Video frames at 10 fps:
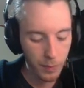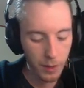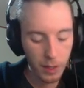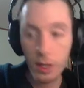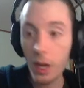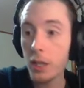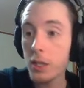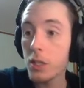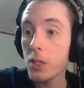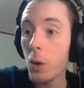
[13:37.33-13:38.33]
God, this is
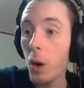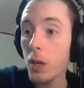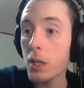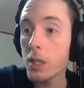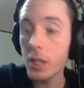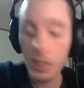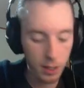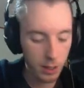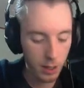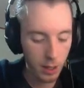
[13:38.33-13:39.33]
so hard to see.
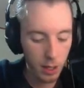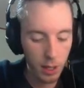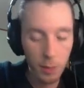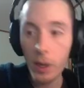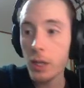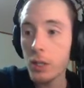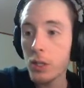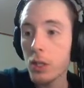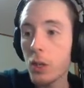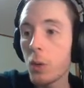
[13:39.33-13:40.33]
Minus
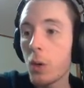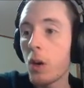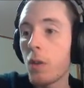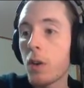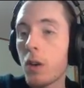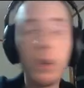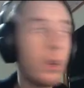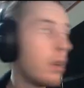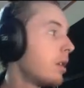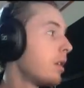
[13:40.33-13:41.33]
2 over.
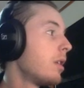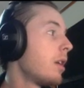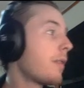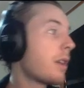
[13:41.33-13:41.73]
I have to get like